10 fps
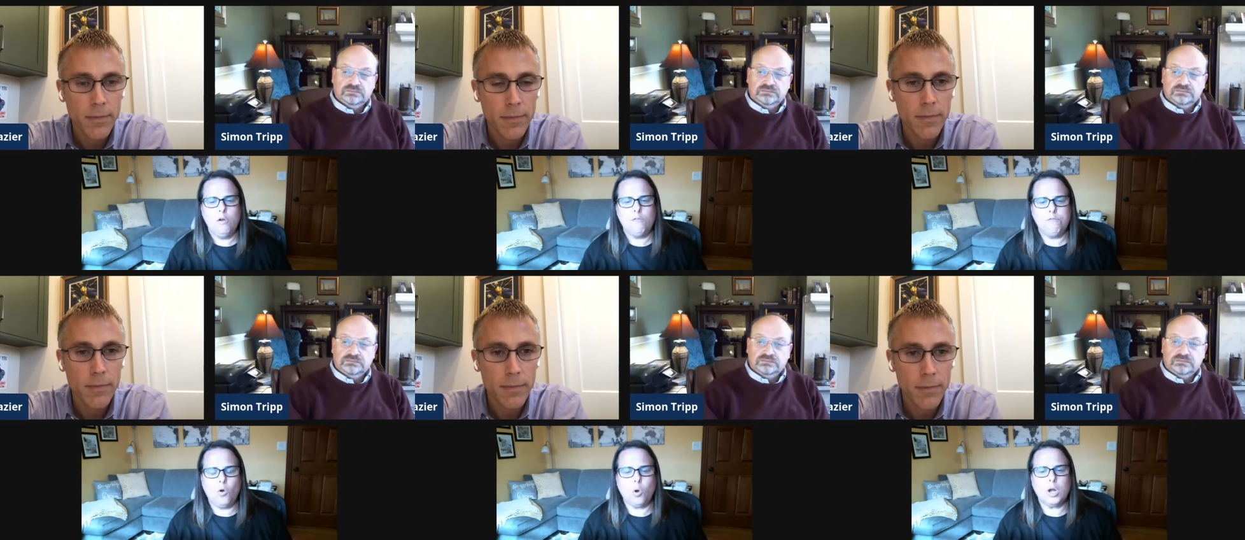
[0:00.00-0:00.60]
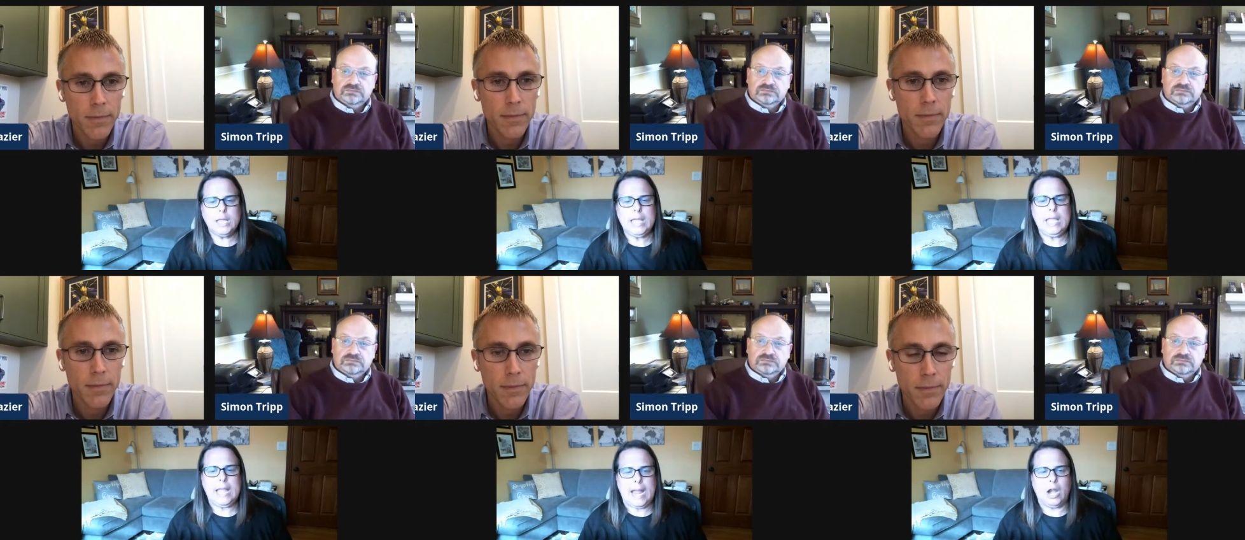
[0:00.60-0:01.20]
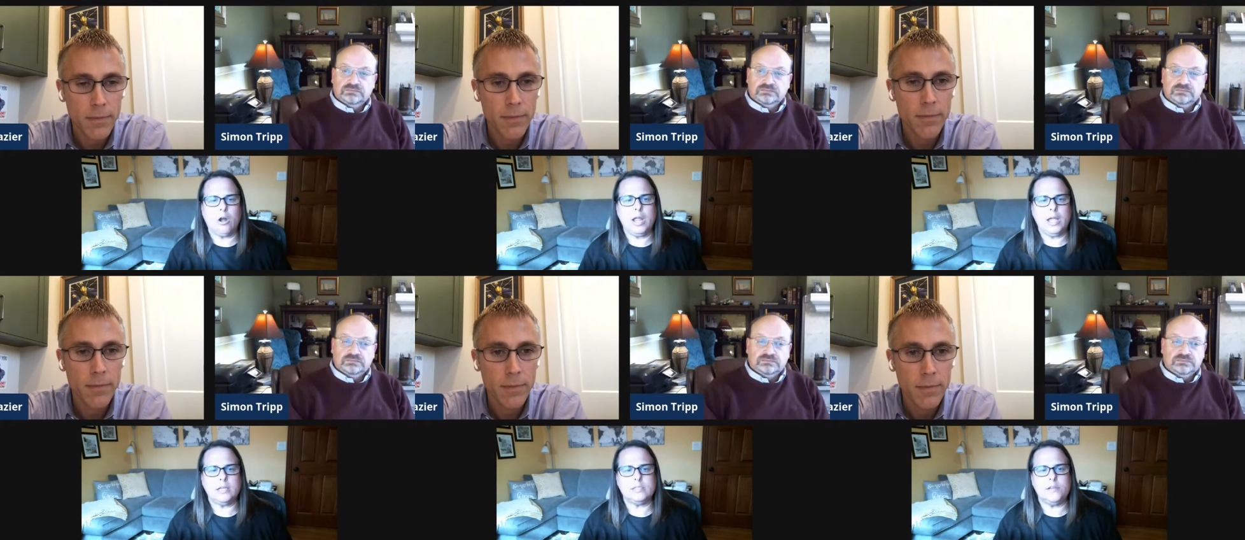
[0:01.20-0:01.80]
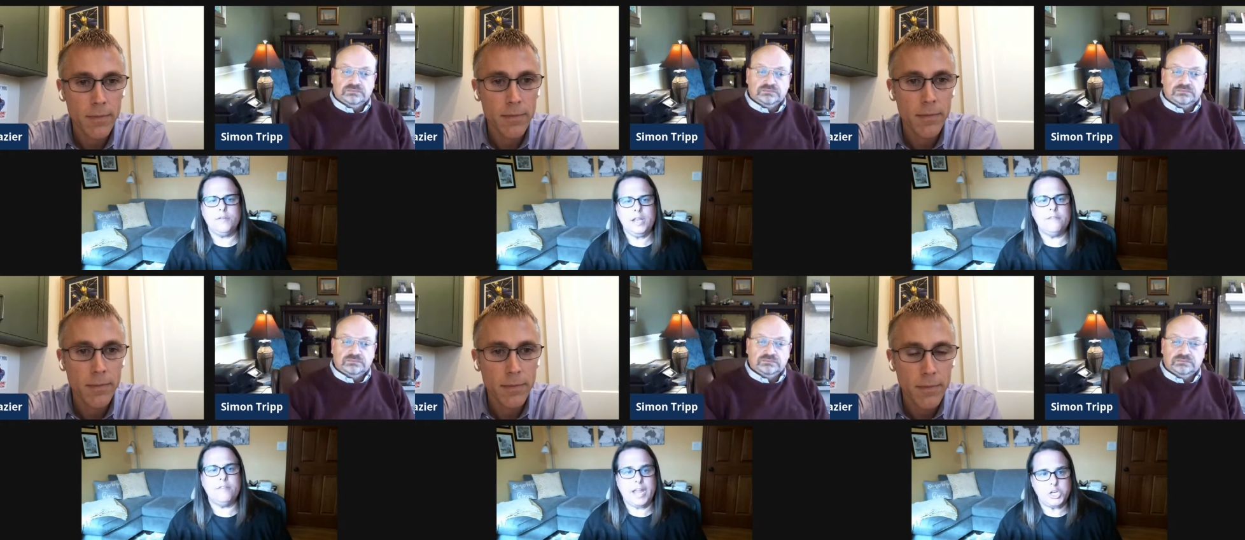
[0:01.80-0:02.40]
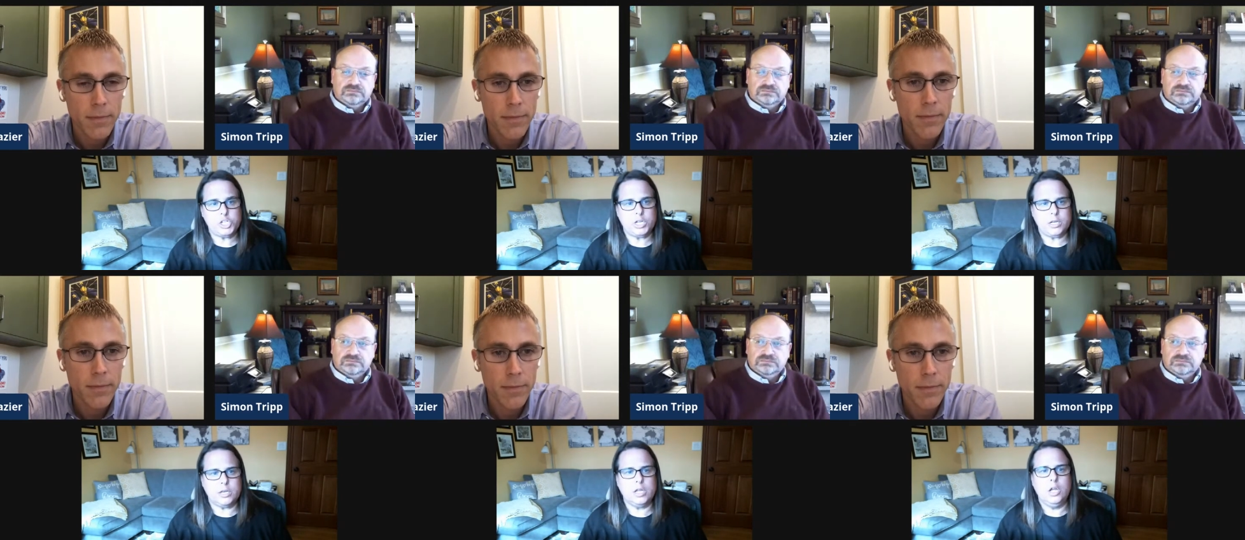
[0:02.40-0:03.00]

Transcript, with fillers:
Speaker 1: four key areas of innovation